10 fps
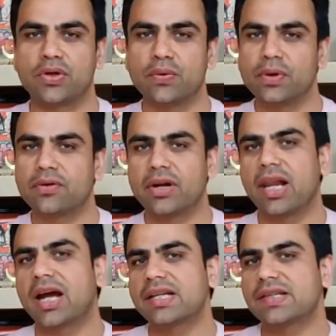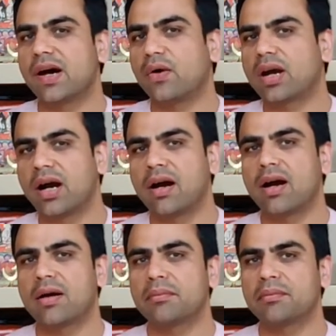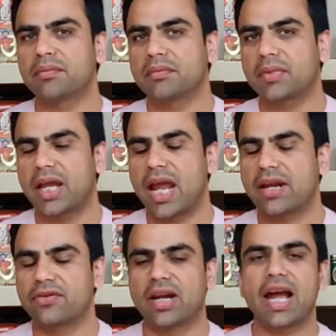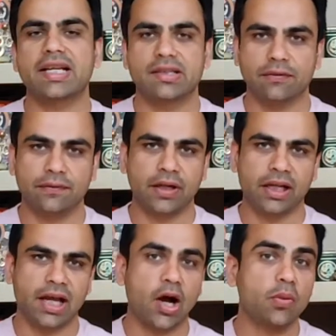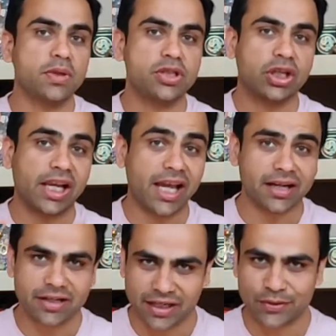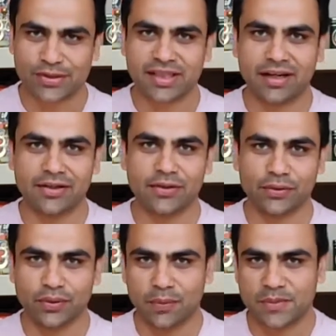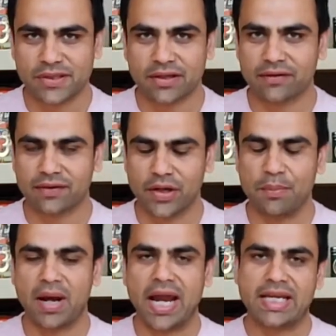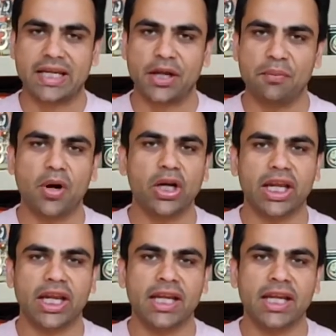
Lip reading: You will realize how calm and relaxed you feel, how much clarity you start to observe in your mind and your body.